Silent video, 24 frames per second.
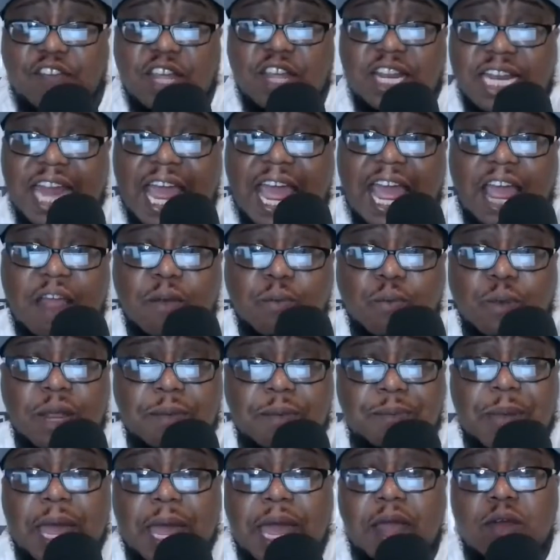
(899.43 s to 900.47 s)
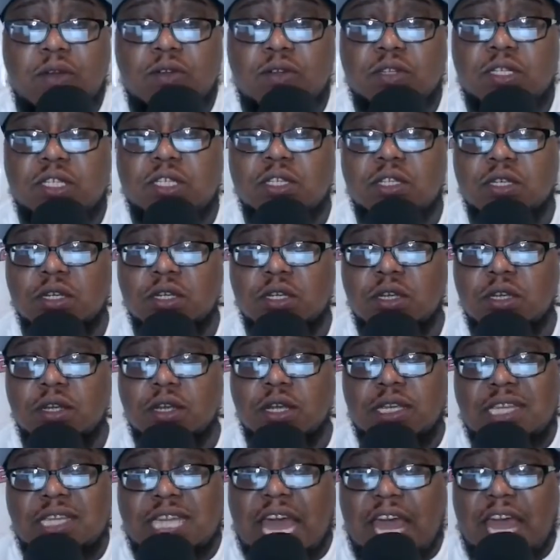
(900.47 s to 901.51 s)
you 9 rebounds,
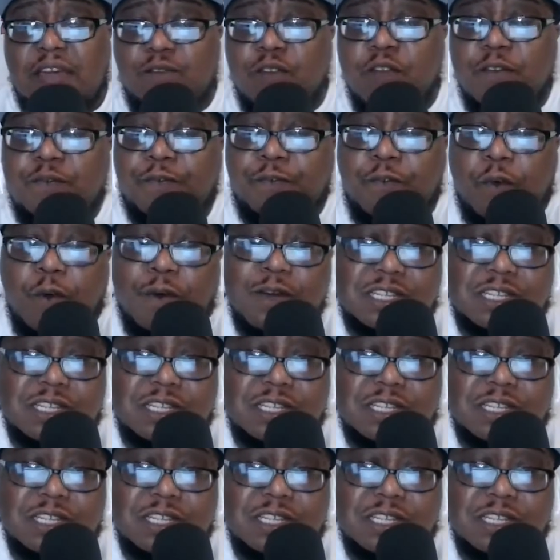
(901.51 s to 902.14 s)
gave you 4